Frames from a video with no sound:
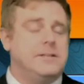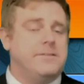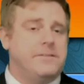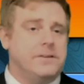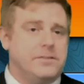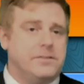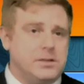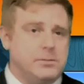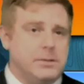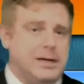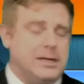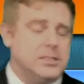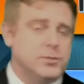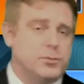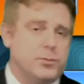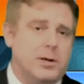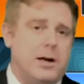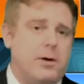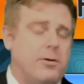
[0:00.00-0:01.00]
50
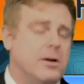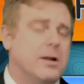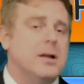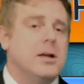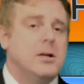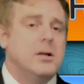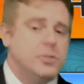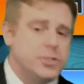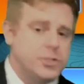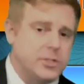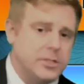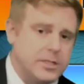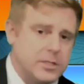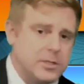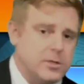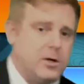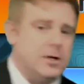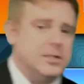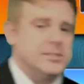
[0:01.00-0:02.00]
miles per hour
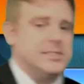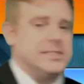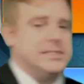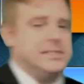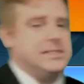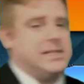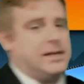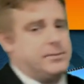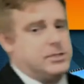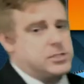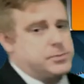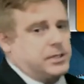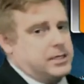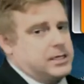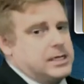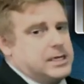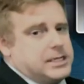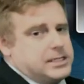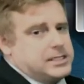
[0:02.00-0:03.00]
shouldn't cause any damage.
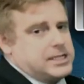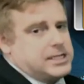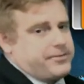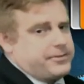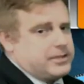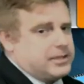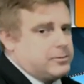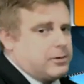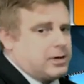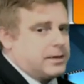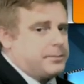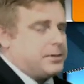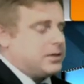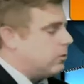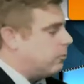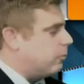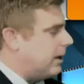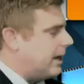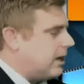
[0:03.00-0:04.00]
But you definitely want to
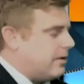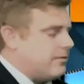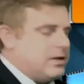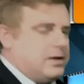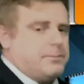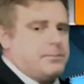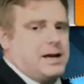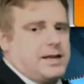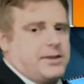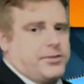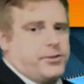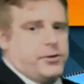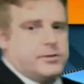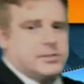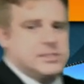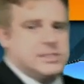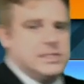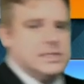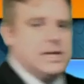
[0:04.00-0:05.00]
be aware of it by
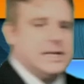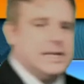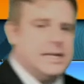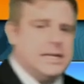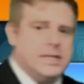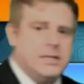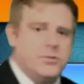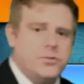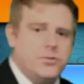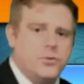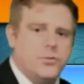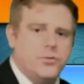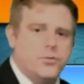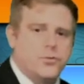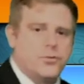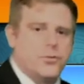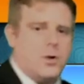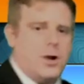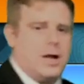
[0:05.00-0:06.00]
Thursday night into
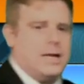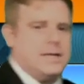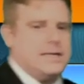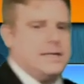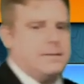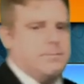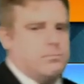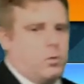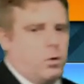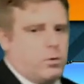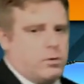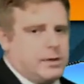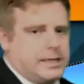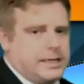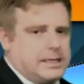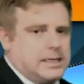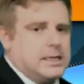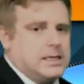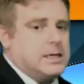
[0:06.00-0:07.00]
Friday
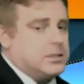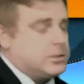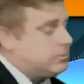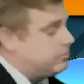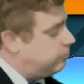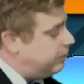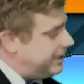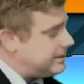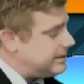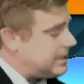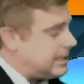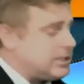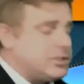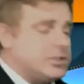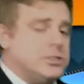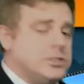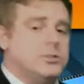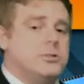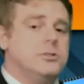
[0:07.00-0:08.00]
morning. Winds
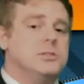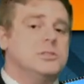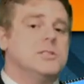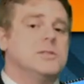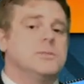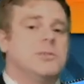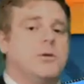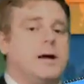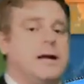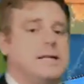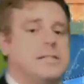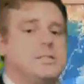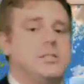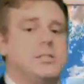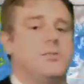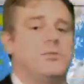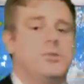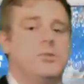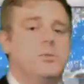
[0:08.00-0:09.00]
actually could surprise
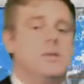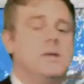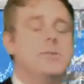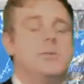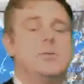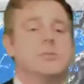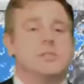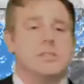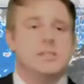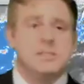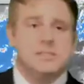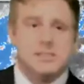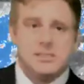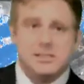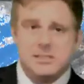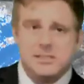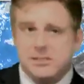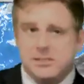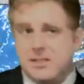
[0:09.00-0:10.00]
a few people since
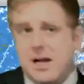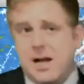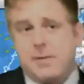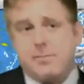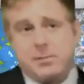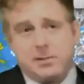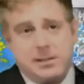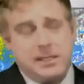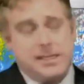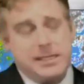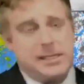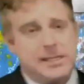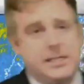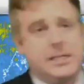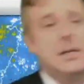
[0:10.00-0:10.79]
this is not related